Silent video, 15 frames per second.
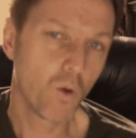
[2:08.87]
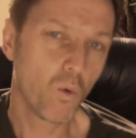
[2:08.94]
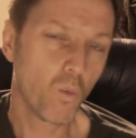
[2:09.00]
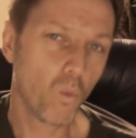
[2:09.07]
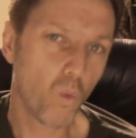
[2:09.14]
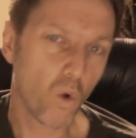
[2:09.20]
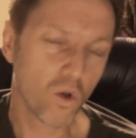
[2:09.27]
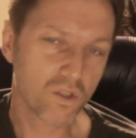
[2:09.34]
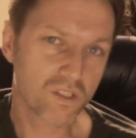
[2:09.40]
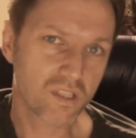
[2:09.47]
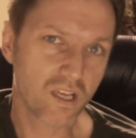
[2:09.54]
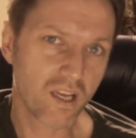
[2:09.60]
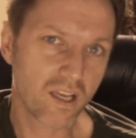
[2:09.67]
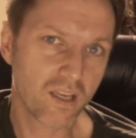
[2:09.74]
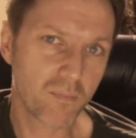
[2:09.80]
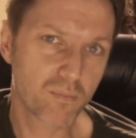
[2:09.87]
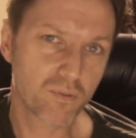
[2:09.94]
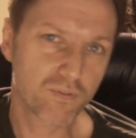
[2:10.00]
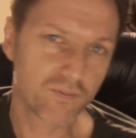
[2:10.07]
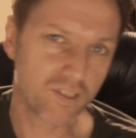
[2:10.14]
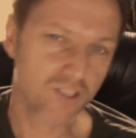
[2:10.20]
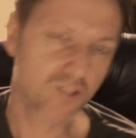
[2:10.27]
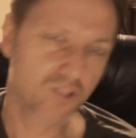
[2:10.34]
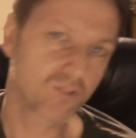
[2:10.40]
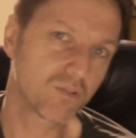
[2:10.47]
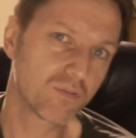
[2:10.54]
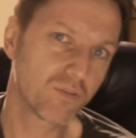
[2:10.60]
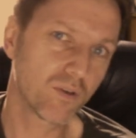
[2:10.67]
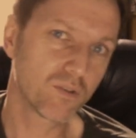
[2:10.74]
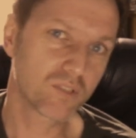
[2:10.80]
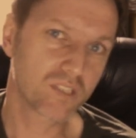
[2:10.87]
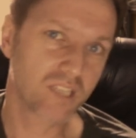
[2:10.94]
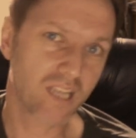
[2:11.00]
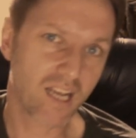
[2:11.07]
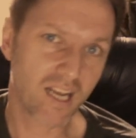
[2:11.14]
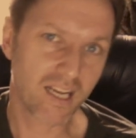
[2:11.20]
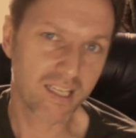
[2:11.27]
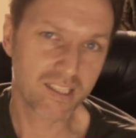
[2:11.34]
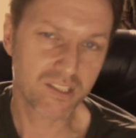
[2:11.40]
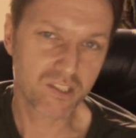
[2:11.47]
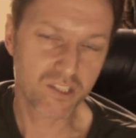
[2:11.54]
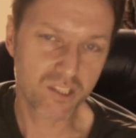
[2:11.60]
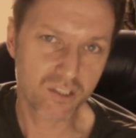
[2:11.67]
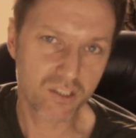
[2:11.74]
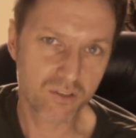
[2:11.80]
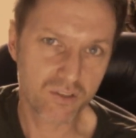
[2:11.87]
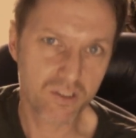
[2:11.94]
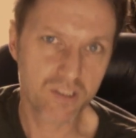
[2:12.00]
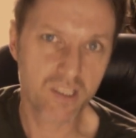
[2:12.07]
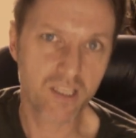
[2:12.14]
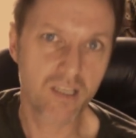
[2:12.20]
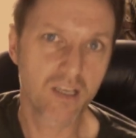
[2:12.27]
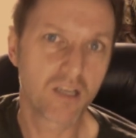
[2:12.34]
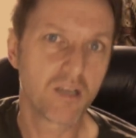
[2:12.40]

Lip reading: was a professional folk singer and she used to sing